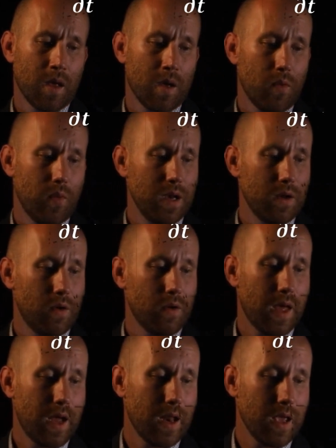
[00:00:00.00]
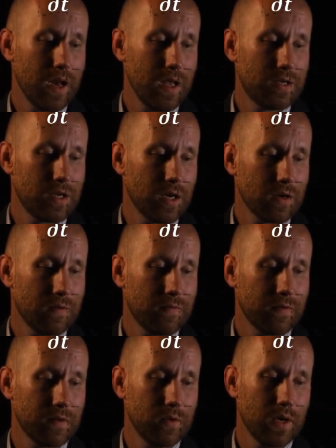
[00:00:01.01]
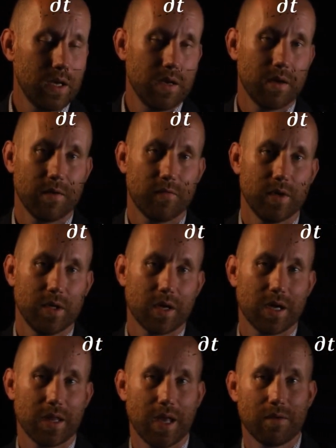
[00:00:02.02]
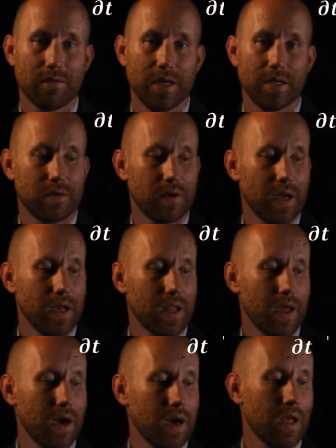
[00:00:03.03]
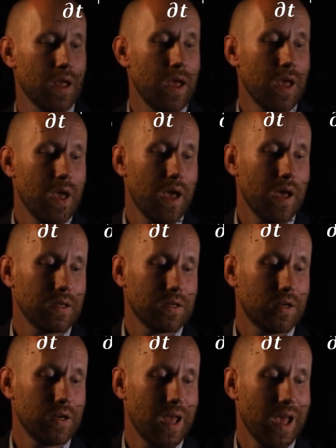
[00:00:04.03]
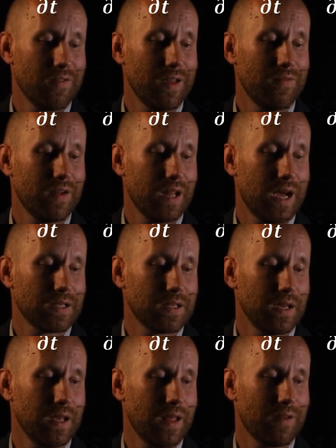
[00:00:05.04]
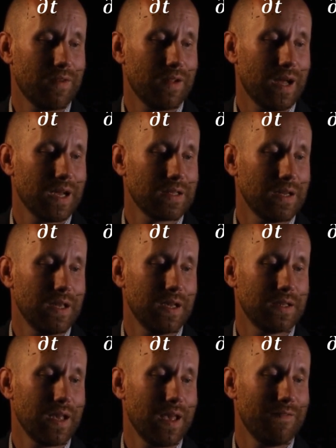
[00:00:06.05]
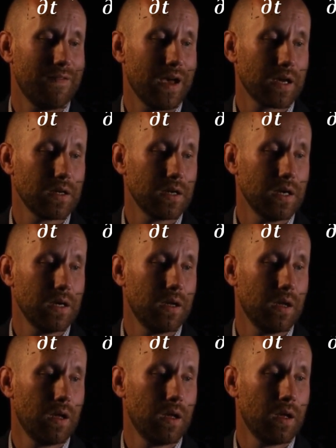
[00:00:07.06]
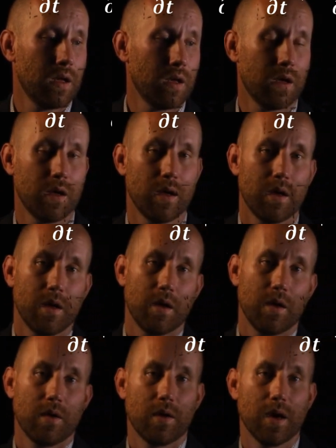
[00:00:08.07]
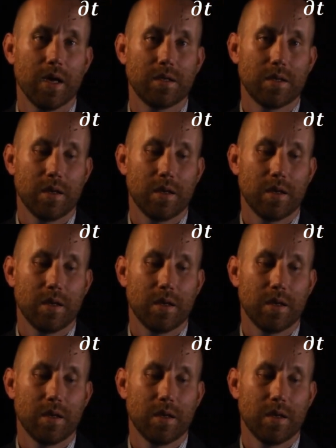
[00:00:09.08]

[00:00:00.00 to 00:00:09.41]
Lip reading: We know that any chunk of fluid, if we look at that region right there, could have a velocity. That velocity is a vector, right?